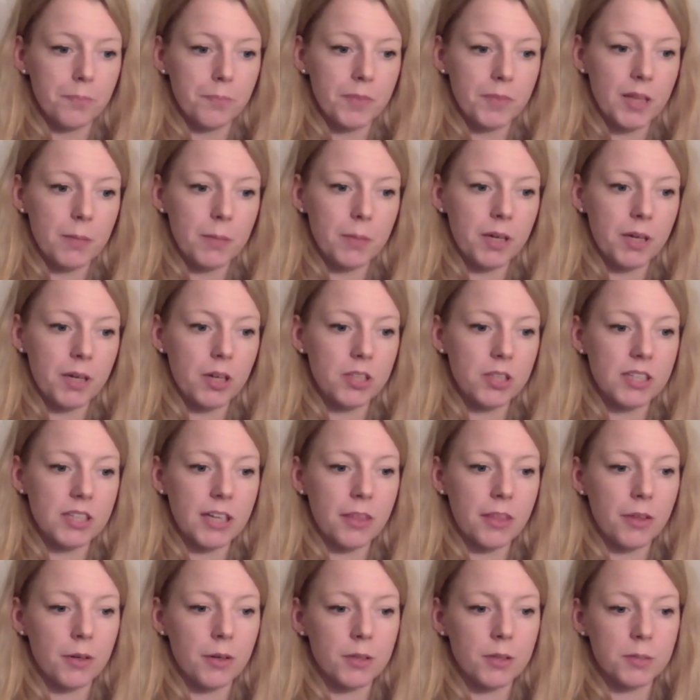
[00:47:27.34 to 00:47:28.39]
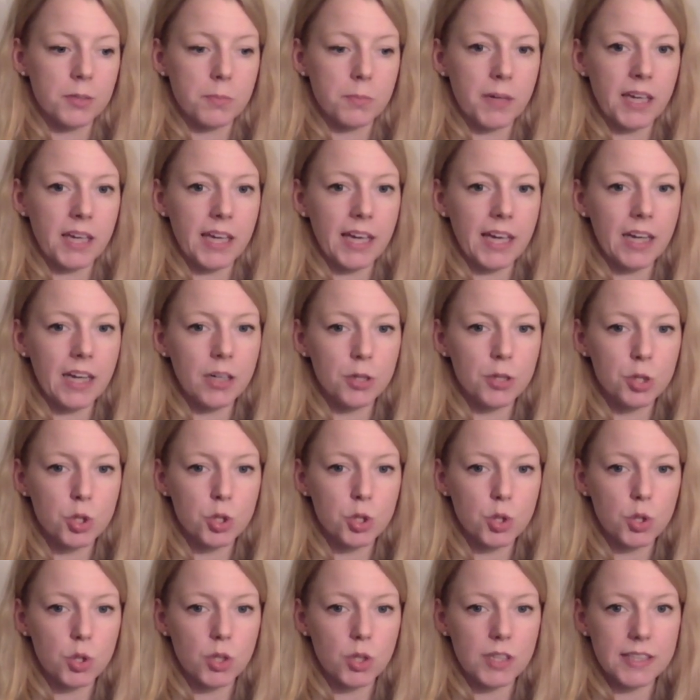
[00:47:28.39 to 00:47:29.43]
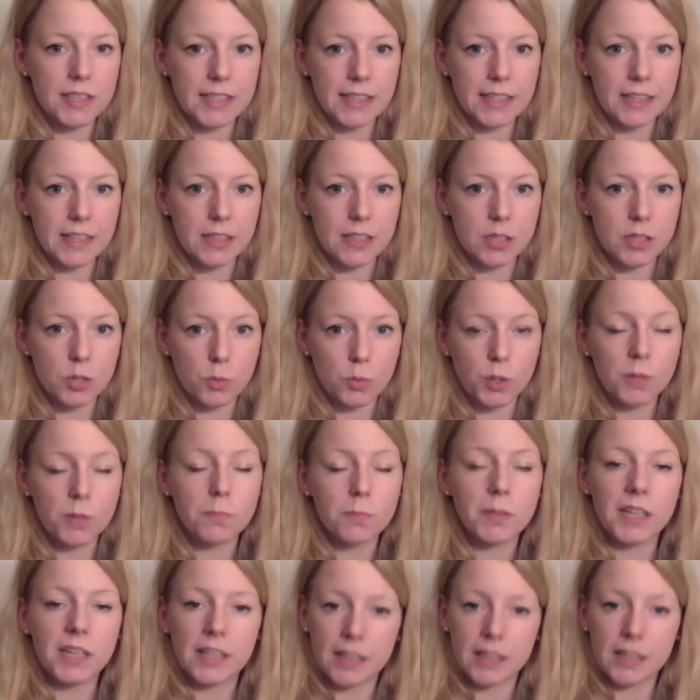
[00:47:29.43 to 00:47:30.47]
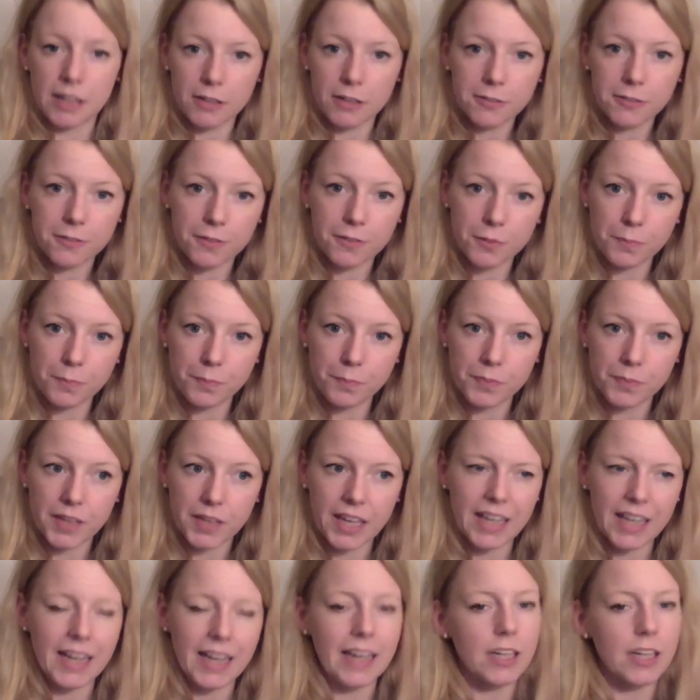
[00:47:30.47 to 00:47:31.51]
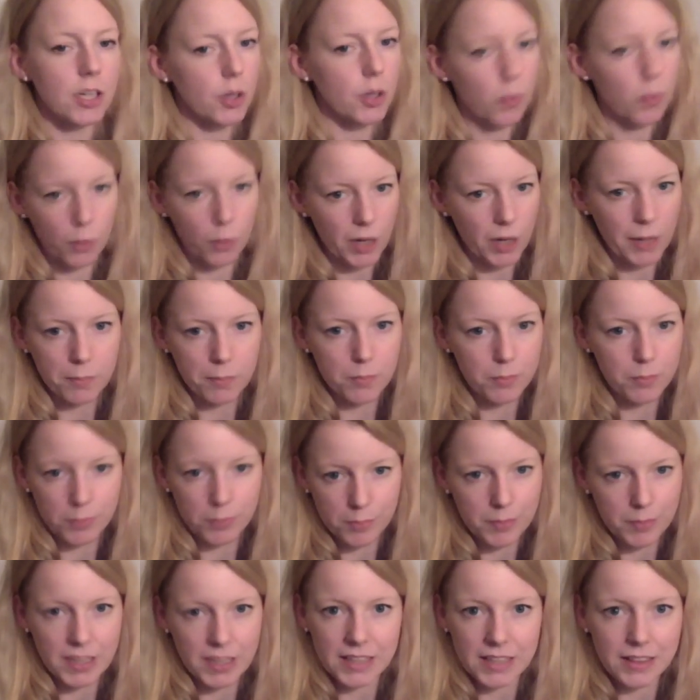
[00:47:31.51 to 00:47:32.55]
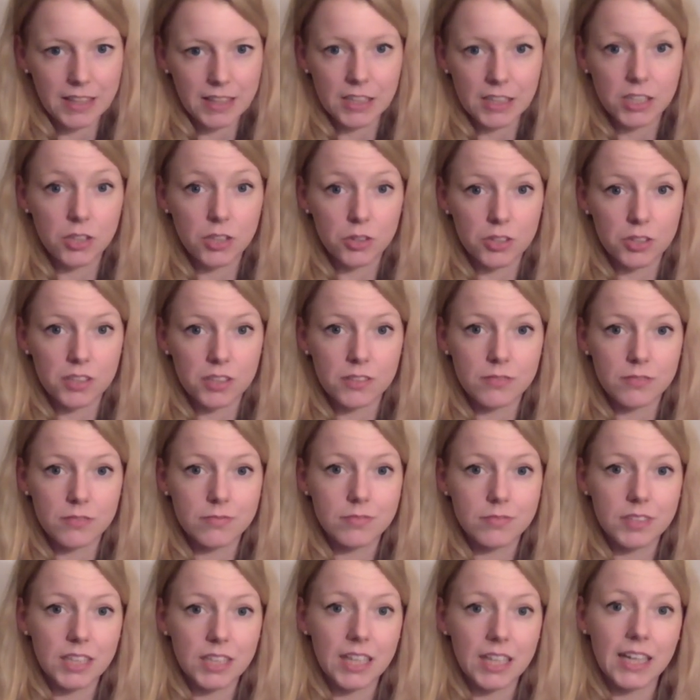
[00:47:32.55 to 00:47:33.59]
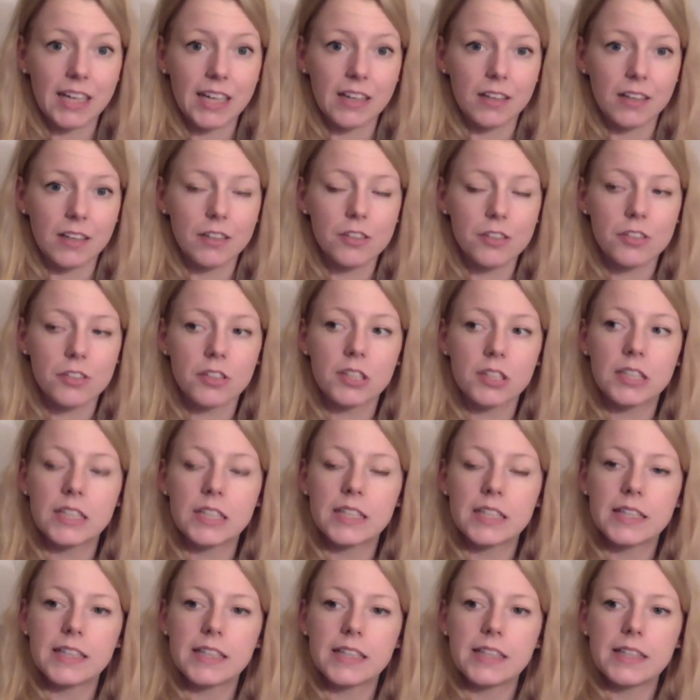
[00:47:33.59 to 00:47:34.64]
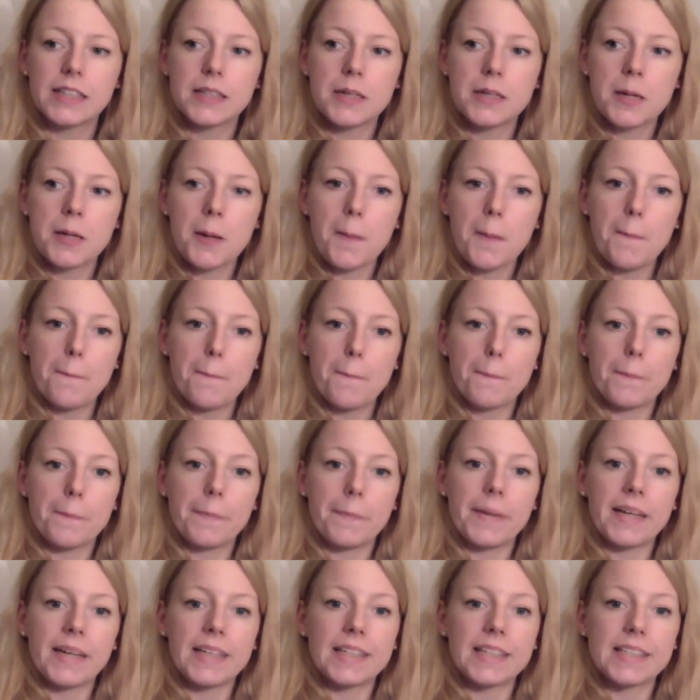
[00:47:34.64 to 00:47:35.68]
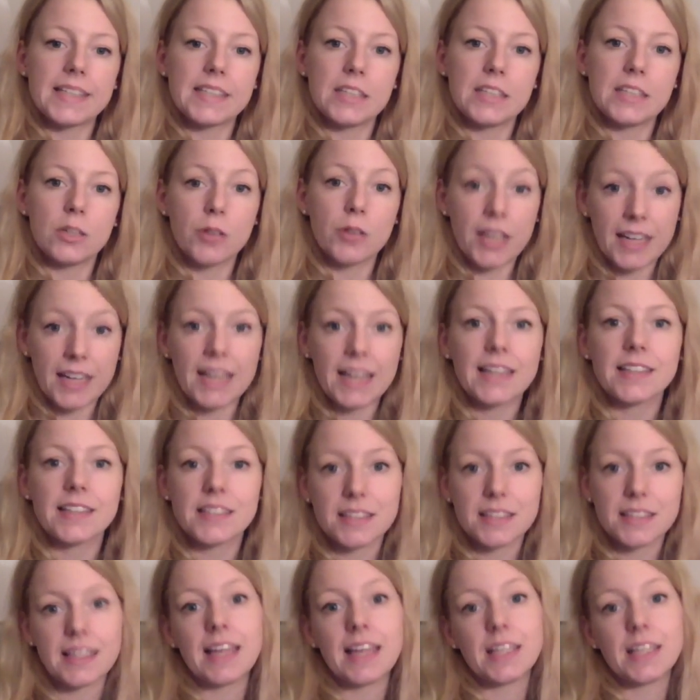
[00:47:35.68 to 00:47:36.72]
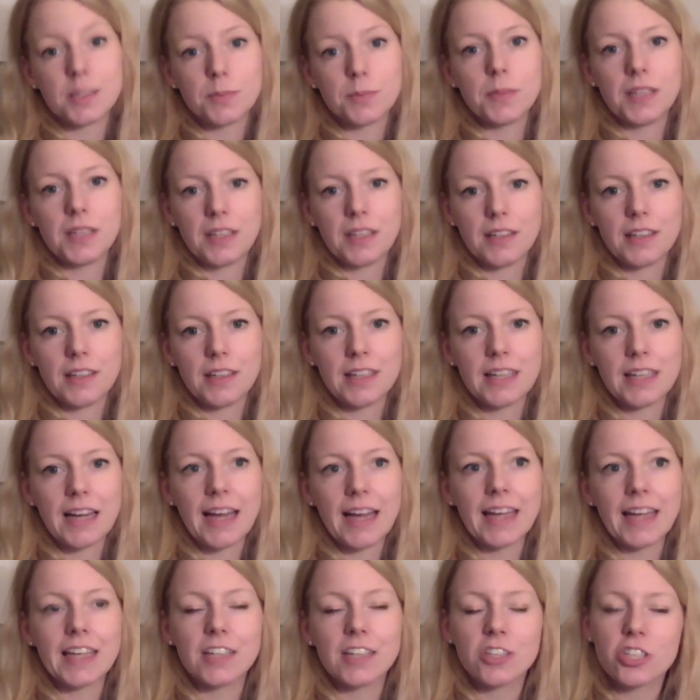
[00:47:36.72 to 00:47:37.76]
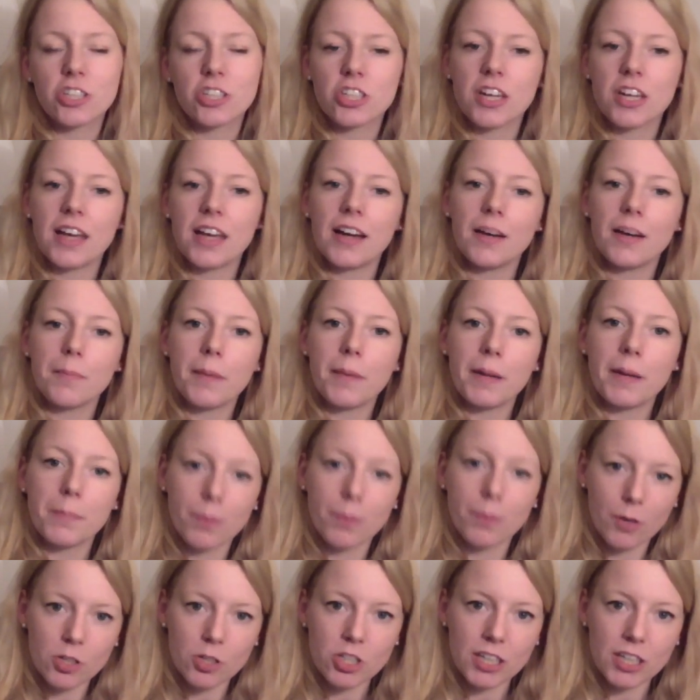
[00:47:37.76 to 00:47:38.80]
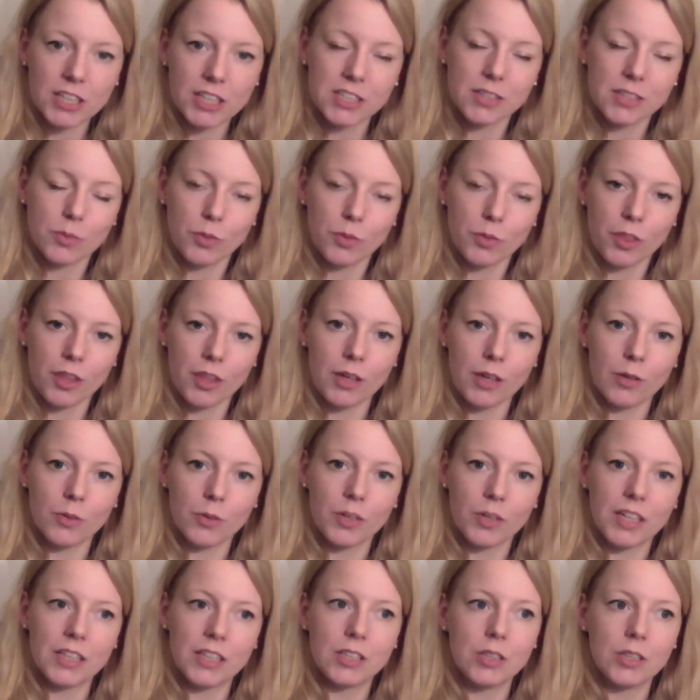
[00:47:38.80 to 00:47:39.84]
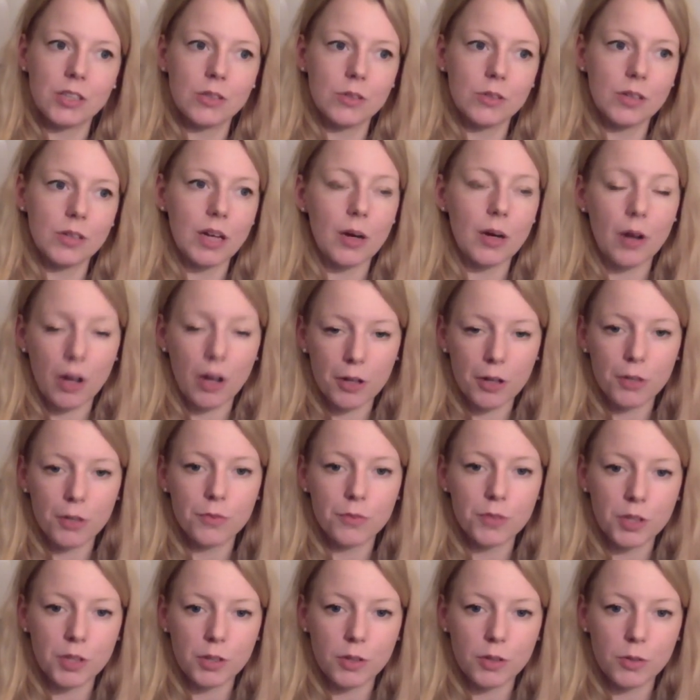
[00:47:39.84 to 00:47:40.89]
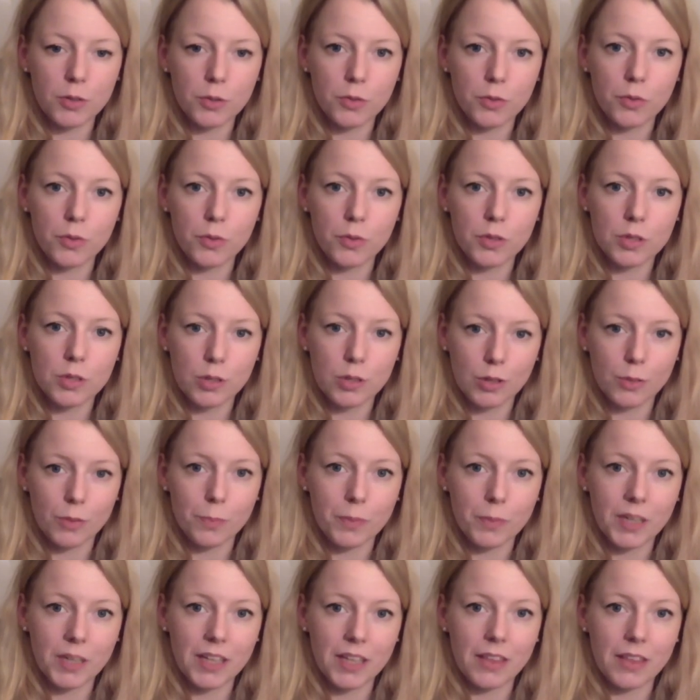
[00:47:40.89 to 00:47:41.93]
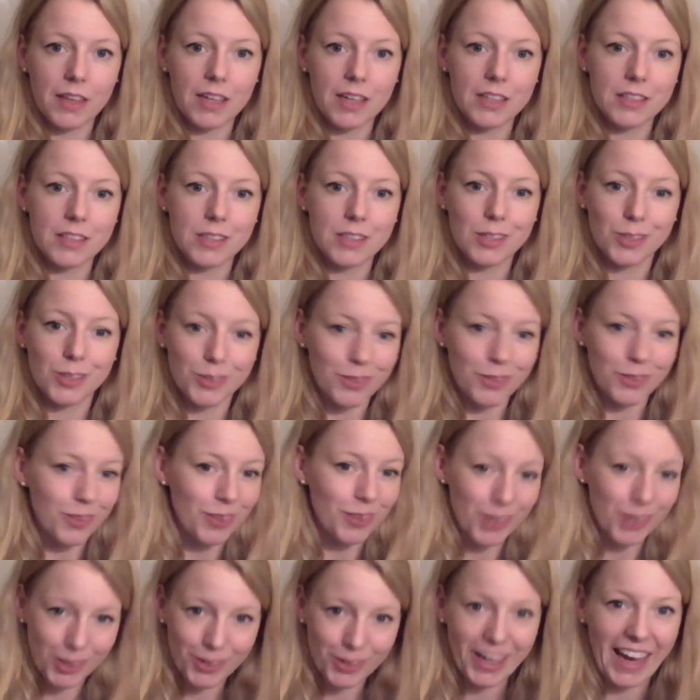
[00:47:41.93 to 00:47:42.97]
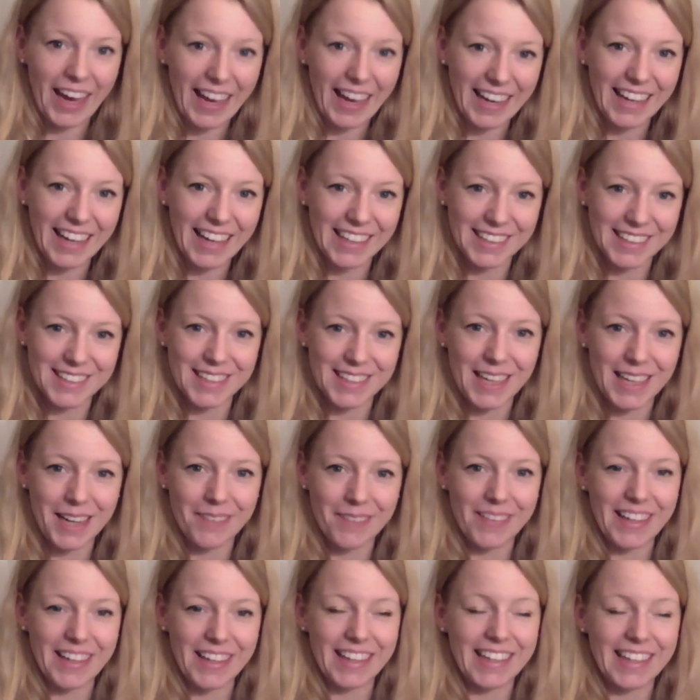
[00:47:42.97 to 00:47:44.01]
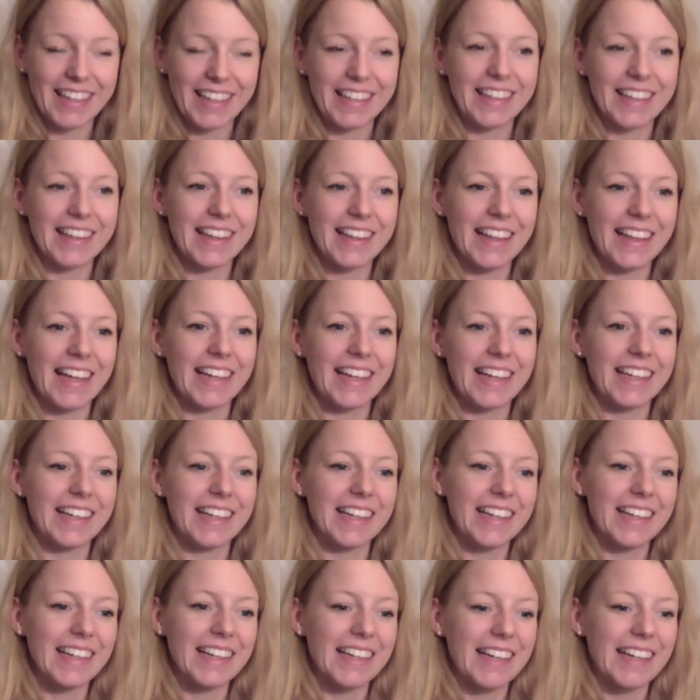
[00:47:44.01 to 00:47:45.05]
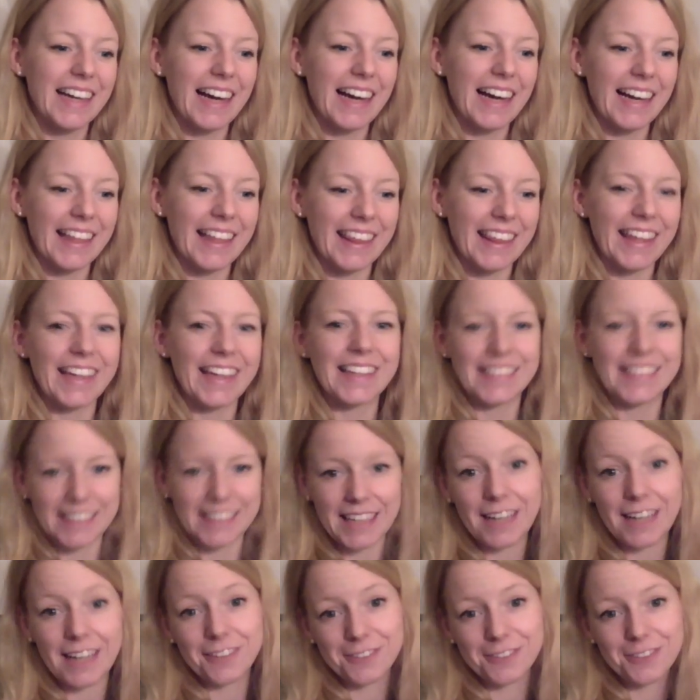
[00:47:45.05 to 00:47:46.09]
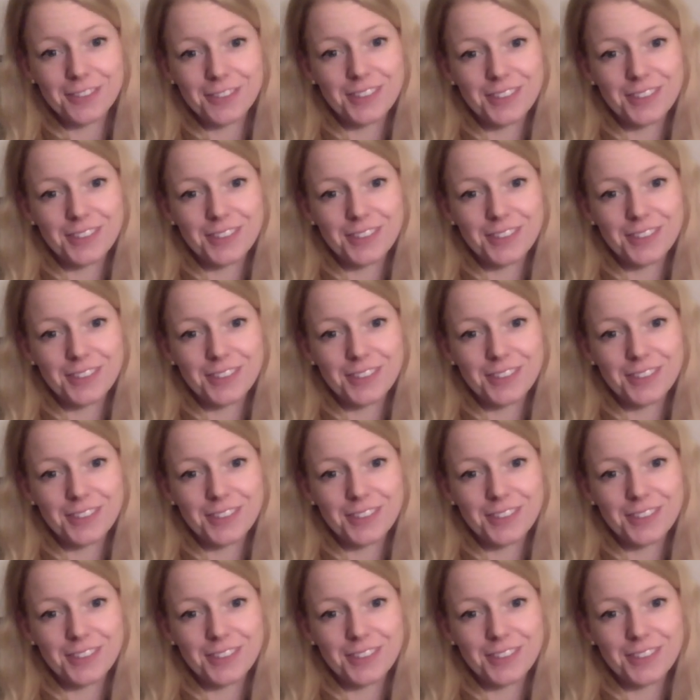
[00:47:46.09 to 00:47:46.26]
because I thought my English skills wouldn't be enough, and I know I'm not that good in English, but you can understand me and I can share my projects with you, and a lot of you told me that you can understand me, and then I think it's enough.